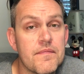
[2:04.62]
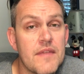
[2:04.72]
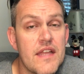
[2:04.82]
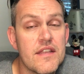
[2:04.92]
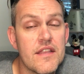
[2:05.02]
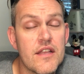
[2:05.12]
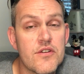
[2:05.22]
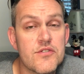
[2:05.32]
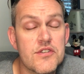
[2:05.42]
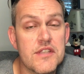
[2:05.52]
and then
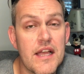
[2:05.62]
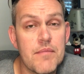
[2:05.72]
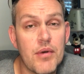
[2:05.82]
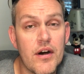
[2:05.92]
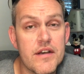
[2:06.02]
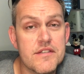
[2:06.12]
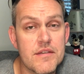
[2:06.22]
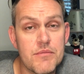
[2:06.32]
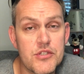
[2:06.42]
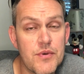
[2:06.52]
there's a slight pause
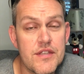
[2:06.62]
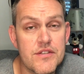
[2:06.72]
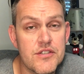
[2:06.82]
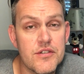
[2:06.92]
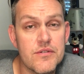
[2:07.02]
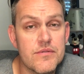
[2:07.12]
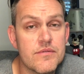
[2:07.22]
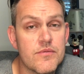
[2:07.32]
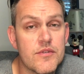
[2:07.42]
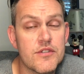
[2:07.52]
in between the two
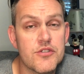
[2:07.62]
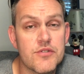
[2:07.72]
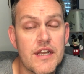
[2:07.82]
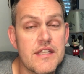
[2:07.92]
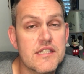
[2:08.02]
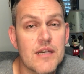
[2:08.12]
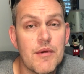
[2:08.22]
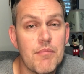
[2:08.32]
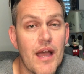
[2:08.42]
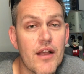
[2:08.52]
while the train's
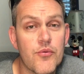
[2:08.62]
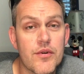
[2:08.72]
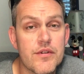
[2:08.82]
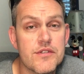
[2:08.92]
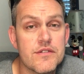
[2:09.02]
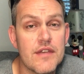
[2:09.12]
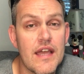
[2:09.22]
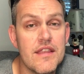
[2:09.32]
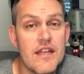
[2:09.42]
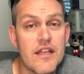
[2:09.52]
coming backwards,
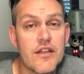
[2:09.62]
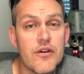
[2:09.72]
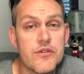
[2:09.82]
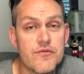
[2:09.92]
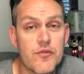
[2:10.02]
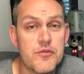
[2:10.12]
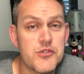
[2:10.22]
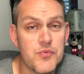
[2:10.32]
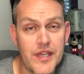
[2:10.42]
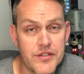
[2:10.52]
and then it goes for
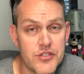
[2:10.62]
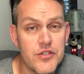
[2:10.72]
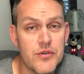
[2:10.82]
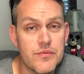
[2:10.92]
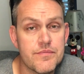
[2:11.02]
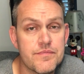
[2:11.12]
swing two.